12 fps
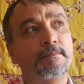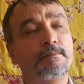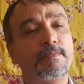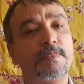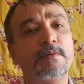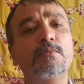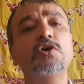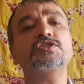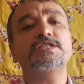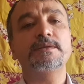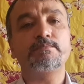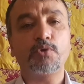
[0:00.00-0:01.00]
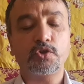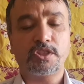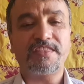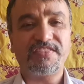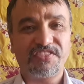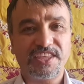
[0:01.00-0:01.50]
the most
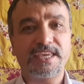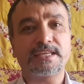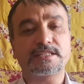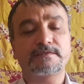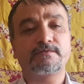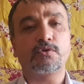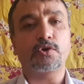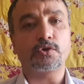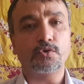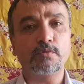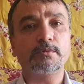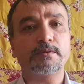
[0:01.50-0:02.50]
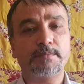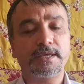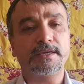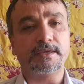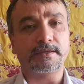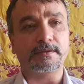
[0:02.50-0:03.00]
important things for human
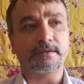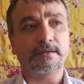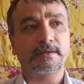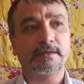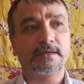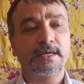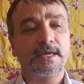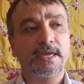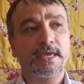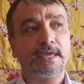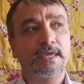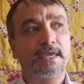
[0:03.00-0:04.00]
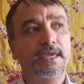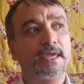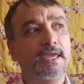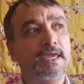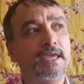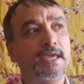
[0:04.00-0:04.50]
being
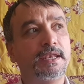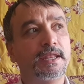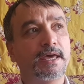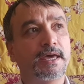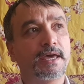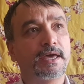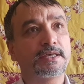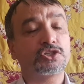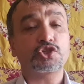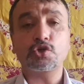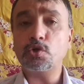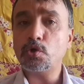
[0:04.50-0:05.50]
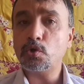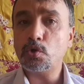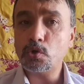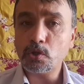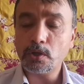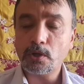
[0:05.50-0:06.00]
in a
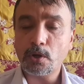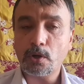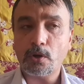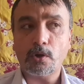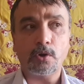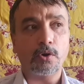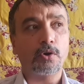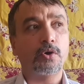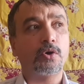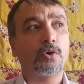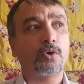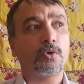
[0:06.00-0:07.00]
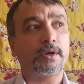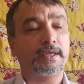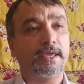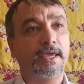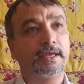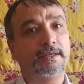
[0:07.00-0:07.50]
school or
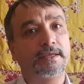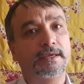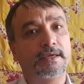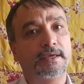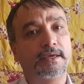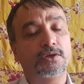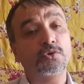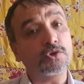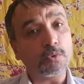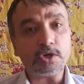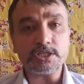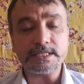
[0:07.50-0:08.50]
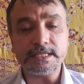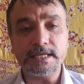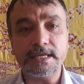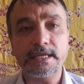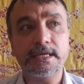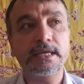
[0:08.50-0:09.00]
at a
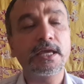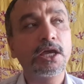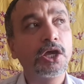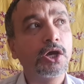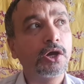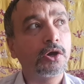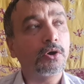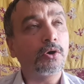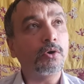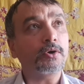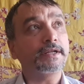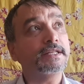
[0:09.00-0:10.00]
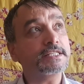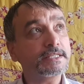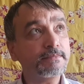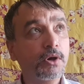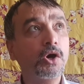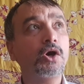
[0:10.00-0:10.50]
university or in a
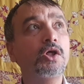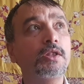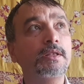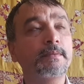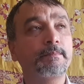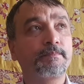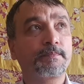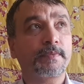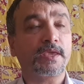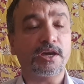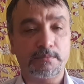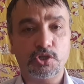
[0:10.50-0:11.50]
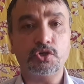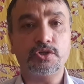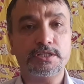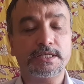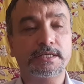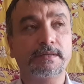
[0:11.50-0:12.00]
small
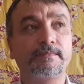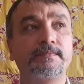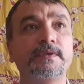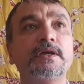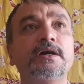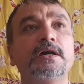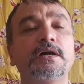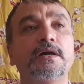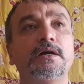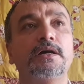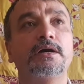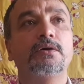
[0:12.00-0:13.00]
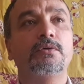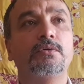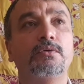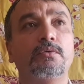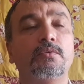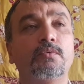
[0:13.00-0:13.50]
community,
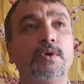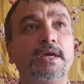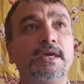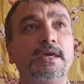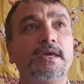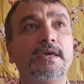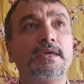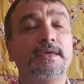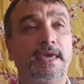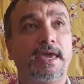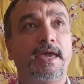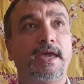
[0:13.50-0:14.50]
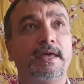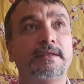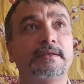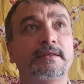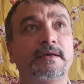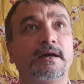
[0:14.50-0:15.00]
we can